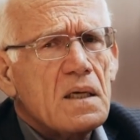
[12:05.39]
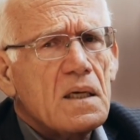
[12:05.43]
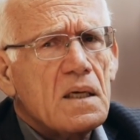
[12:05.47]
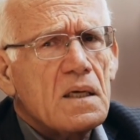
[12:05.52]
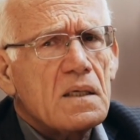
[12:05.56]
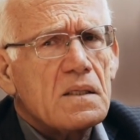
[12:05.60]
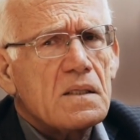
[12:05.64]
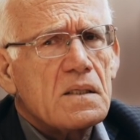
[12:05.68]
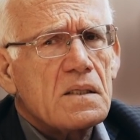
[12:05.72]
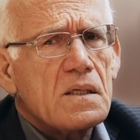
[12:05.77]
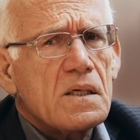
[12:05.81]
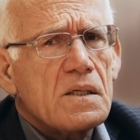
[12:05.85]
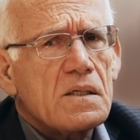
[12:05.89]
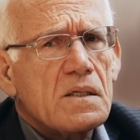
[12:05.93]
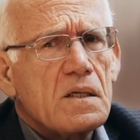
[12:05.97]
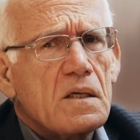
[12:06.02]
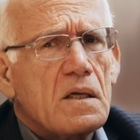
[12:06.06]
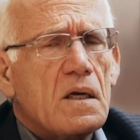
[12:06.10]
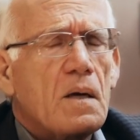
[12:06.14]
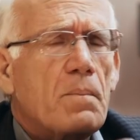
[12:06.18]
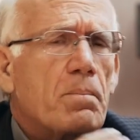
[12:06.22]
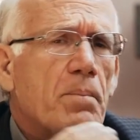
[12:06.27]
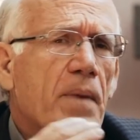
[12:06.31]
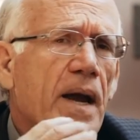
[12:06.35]
it's just
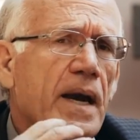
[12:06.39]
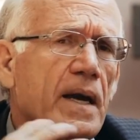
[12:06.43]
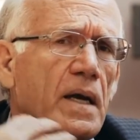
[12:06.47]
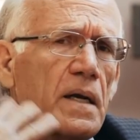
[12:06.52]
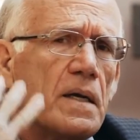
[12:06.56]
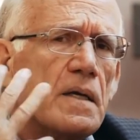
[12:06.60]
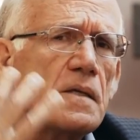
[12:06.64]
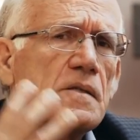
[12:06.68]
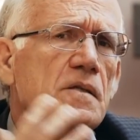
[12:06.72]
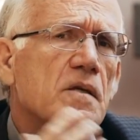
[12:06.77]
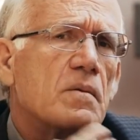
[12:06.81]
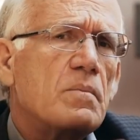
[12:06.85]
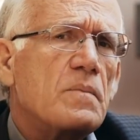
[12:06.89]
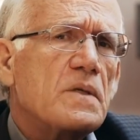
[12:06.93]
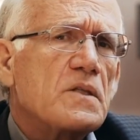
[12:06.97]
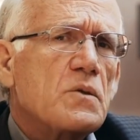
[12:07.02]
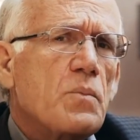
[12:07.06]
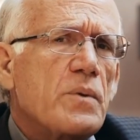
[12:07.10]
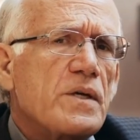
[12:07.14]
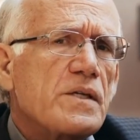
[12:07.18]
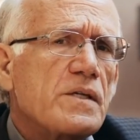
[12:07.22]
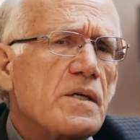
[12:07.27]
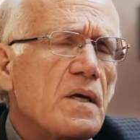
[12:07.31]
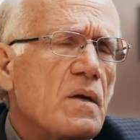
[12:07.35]
a mechanism,
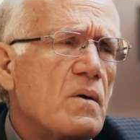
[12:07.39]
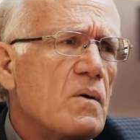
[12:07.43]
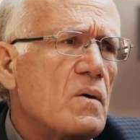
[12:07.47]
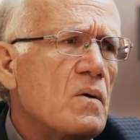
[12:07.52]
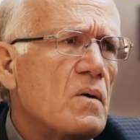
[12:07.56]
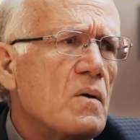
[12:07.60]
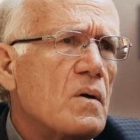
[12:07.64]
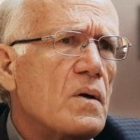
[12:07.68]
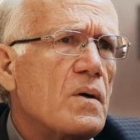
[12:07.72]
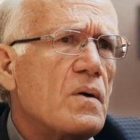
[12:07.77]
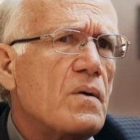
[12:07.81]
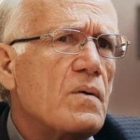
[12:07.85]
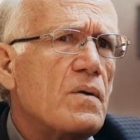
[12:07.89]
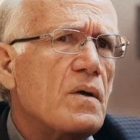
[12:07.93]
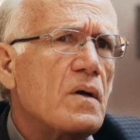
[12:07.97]
as we said earlier,